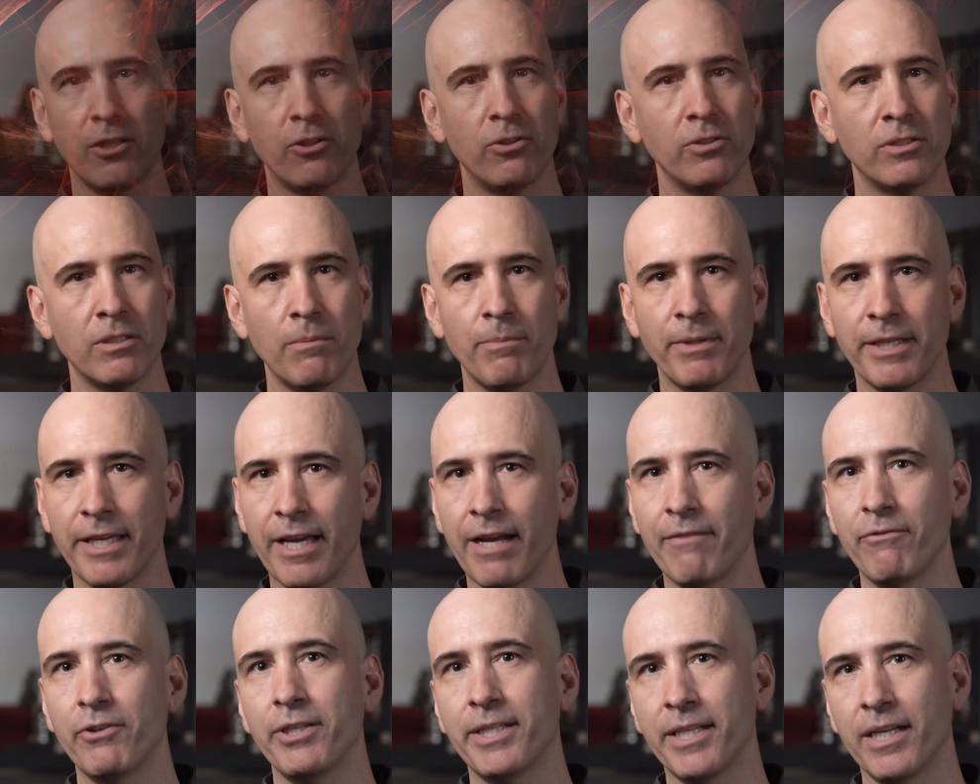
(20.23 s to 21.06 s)
I learned something
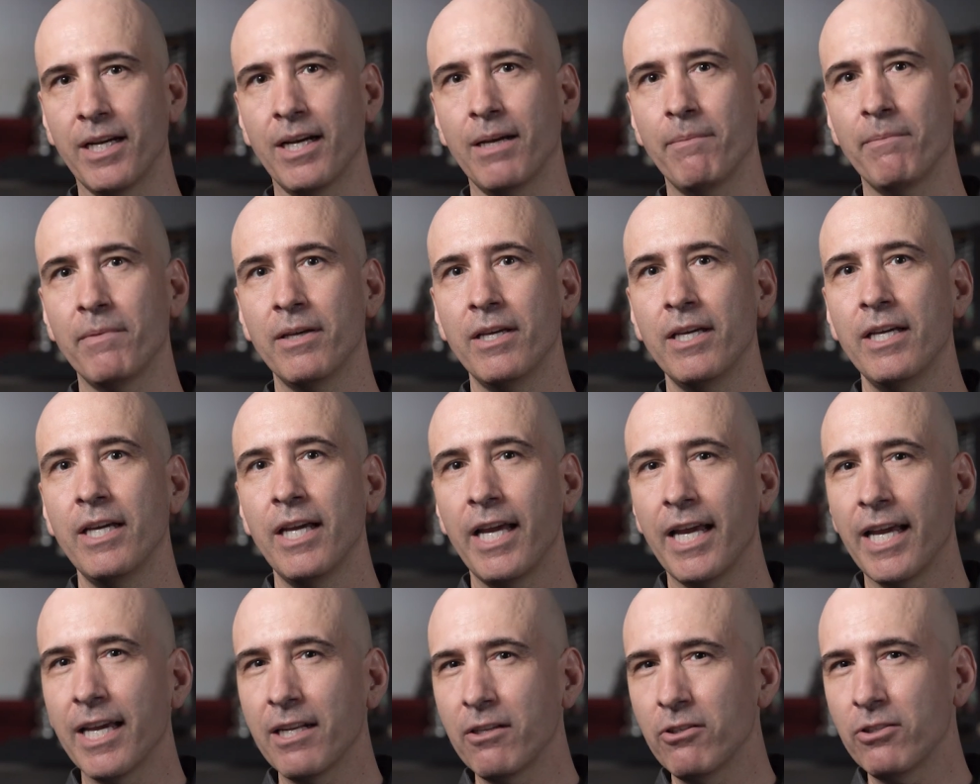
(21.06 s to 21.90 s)
every time.
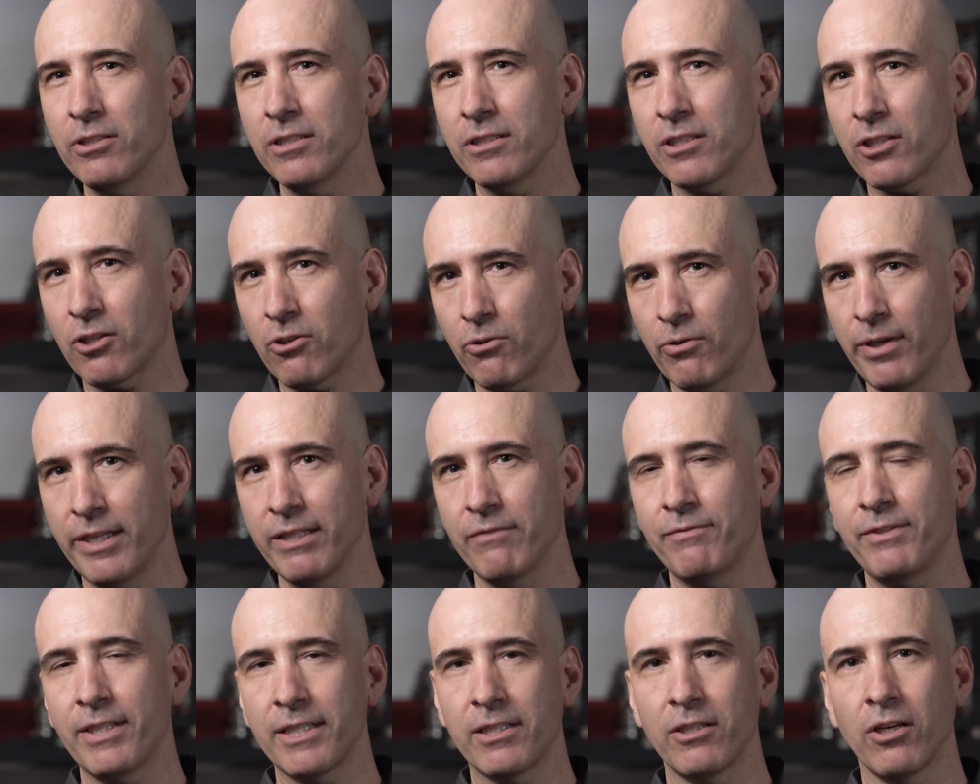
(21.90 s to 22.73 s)
Anders is a
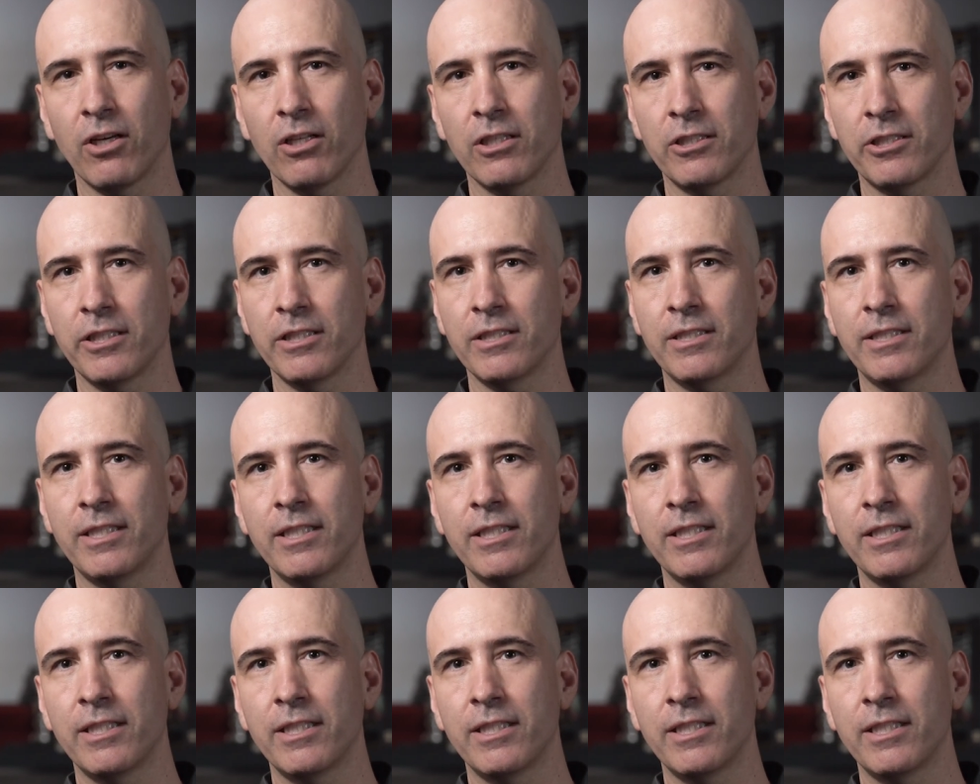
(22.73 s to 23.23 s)
creative technologist.